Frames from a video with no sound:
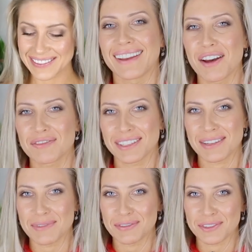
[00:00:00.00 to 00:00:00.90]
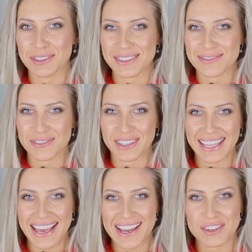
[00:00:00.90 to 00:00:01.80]
And outfit number 4 is for
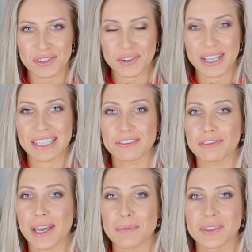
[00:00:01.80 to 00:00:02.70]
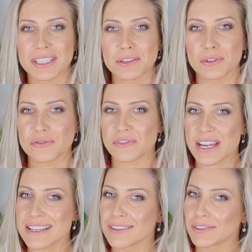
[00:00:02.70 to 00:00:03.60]
casual and family or
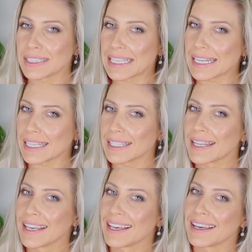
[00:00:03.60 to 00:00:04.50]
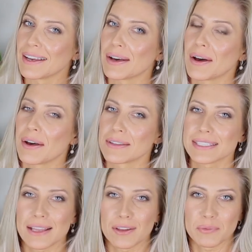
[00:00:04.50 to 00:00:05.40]
friends related
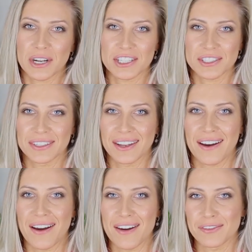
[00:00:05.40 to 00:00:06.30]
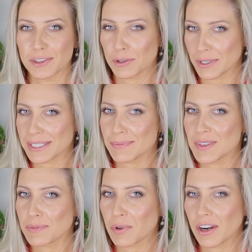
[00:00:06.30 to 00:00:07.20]
celebration of
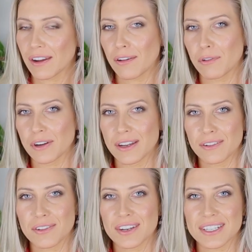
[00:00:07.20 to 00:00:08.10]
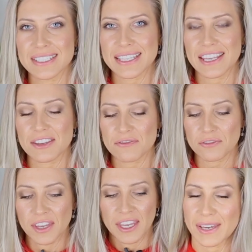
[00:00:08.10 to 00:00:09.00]
Christmas party or New Year's Eve.